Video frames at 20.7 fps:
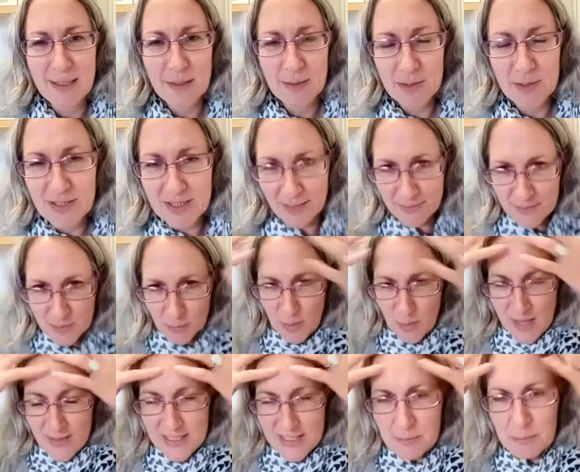We used to have to
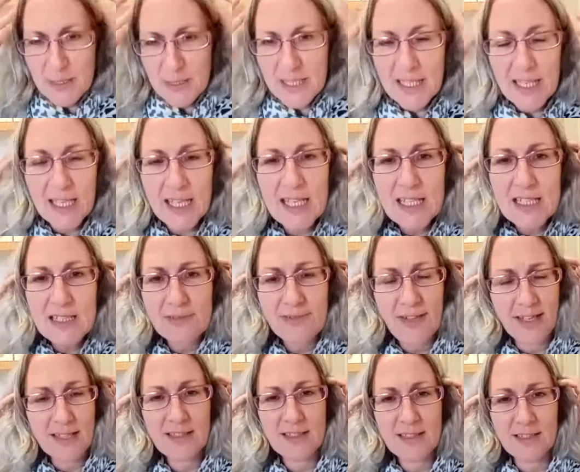wear these big ear
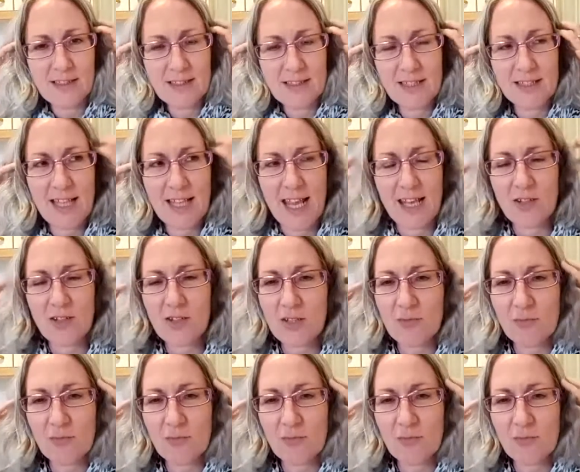defenders in the engine